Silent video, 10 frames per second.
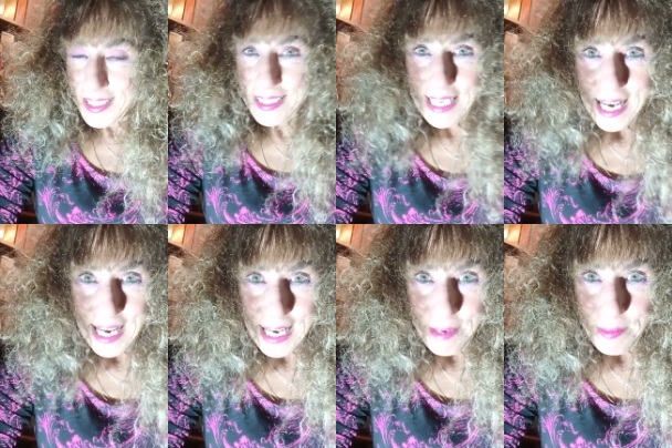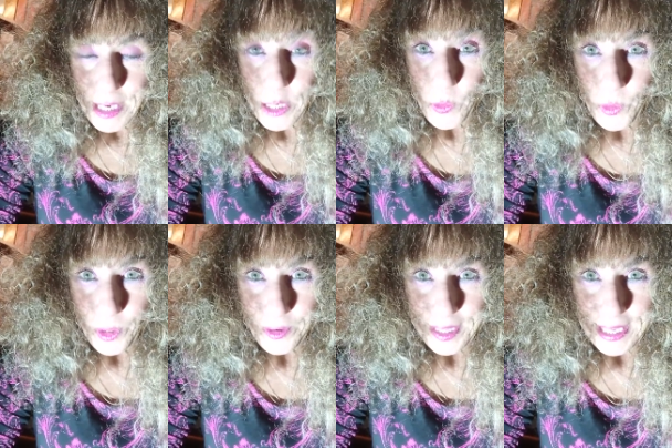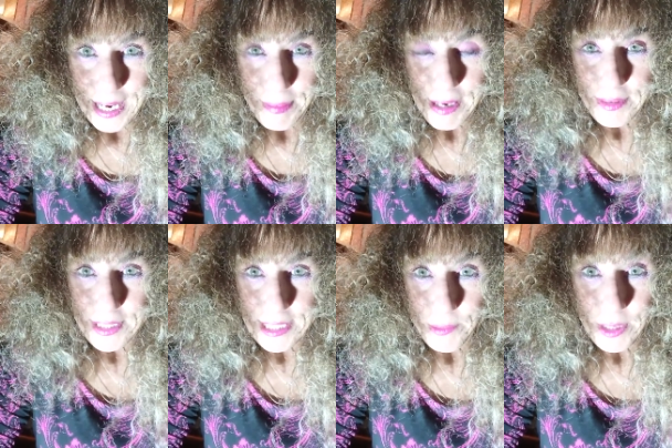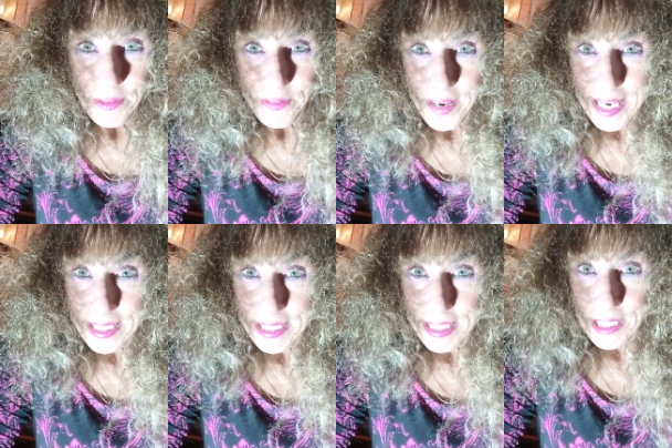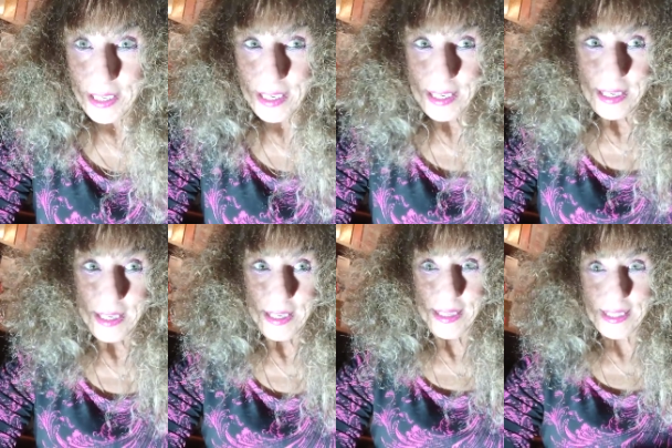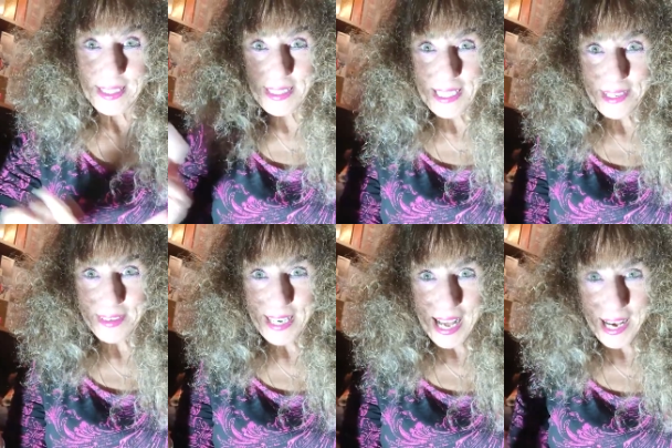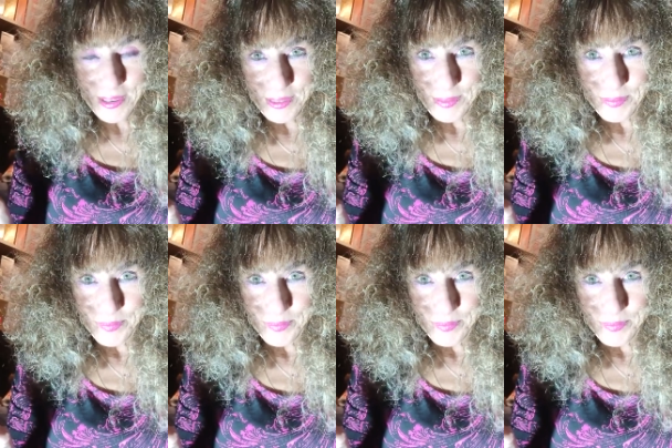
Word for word: time, and worry about someone finding the secret out